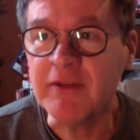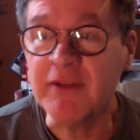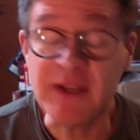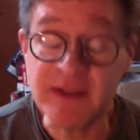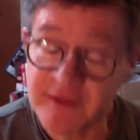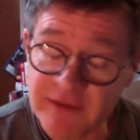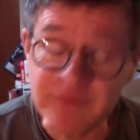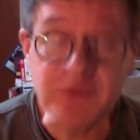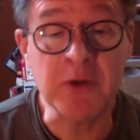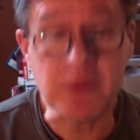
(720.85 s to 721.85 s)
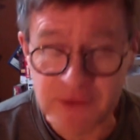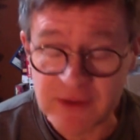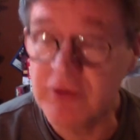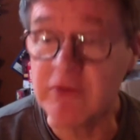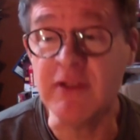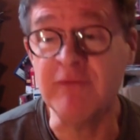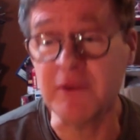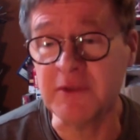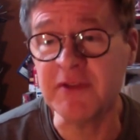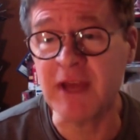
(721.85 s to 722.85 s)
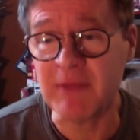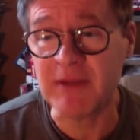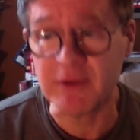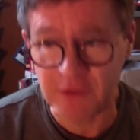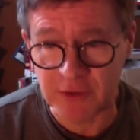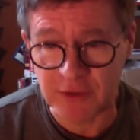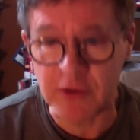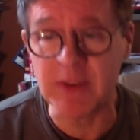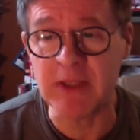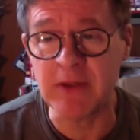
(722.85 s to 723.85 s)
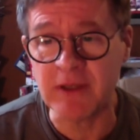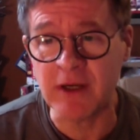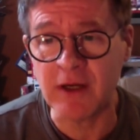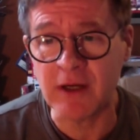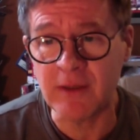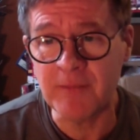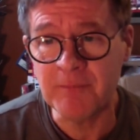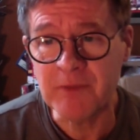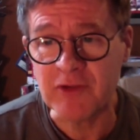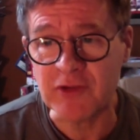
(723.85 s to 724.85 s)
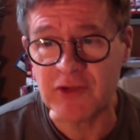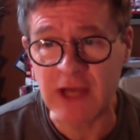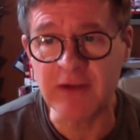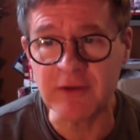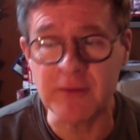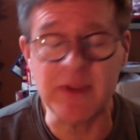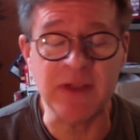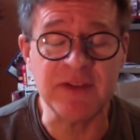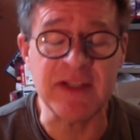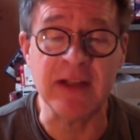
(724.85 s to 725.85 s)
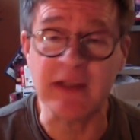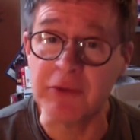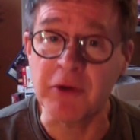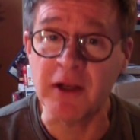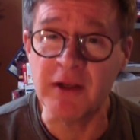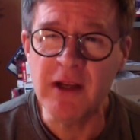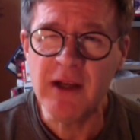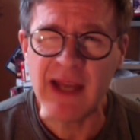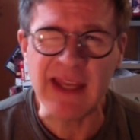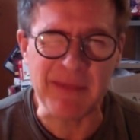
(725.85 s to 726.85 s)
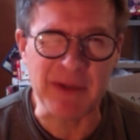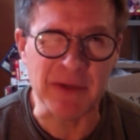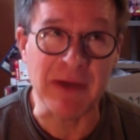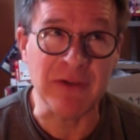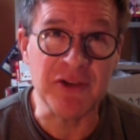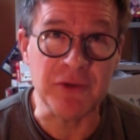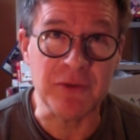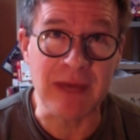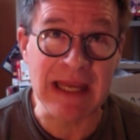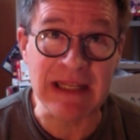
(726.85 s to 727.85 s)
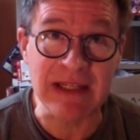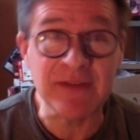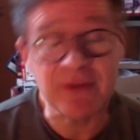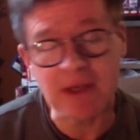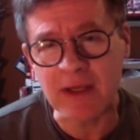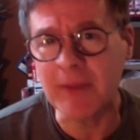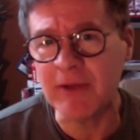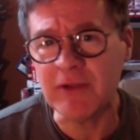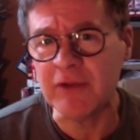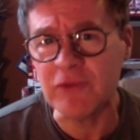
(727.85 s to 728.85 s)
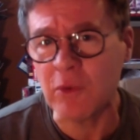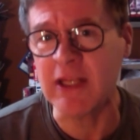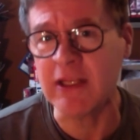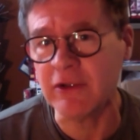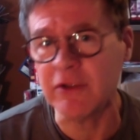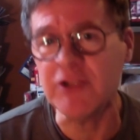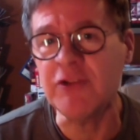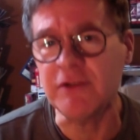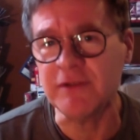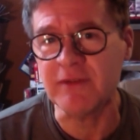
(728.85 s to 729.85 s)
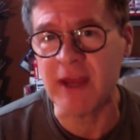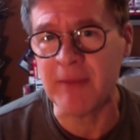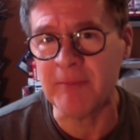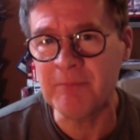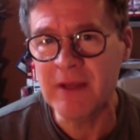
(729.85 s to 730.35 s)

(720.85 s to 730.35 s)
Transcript: the Fantastic Four was a huge influence on me. The, the Kirby, uh, the Jack Kirby and Stan Lee run. I came in around issue 80, so I got about you know 20 good issues of them.